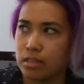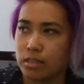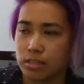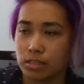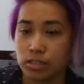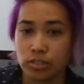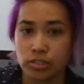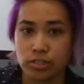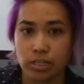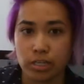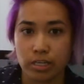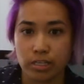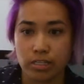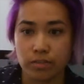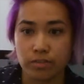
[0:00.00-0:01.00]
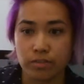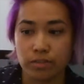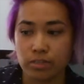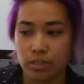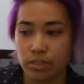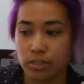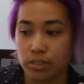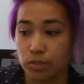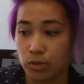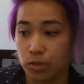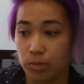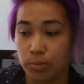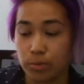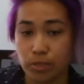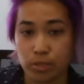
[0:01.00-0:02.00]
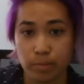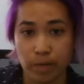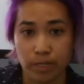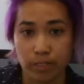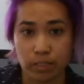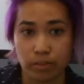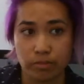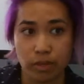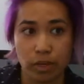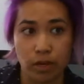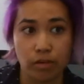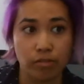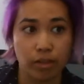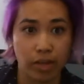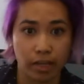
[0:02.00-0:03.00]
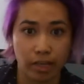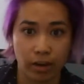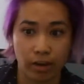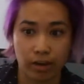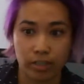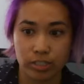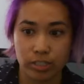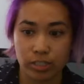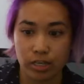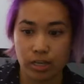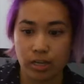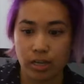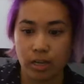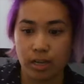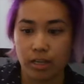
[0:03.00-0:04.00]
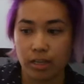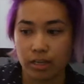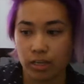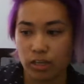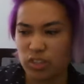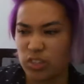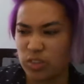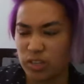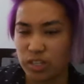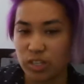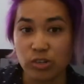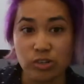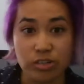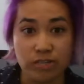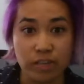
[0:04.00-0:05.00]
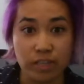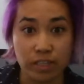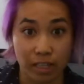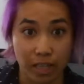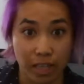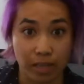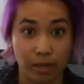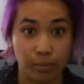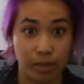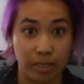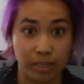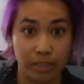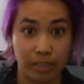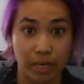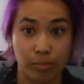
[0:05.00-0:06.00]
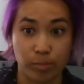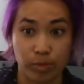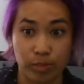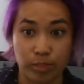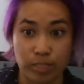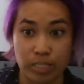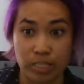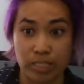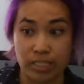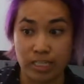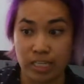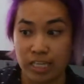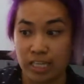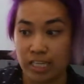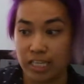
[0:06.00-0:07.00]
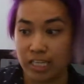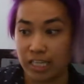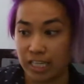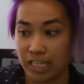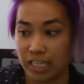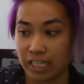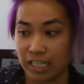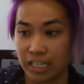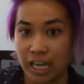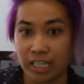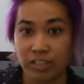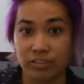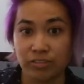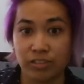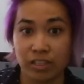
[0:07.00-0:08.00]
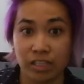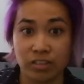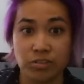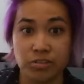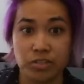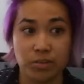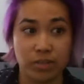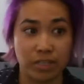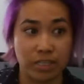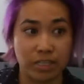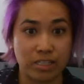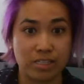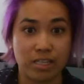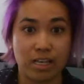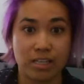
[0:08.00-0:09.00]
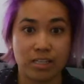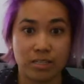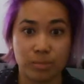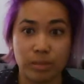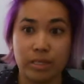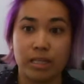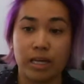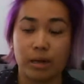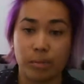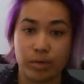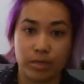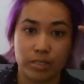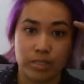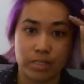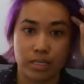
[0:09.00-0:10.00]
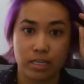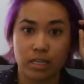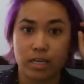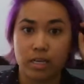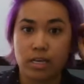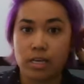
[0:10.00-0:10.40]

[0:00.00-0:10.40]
That's interesting because it feels like it's your perspective of that character. Like you do it, you don't even like being that person, that it kind of kills you on the inside to be that person.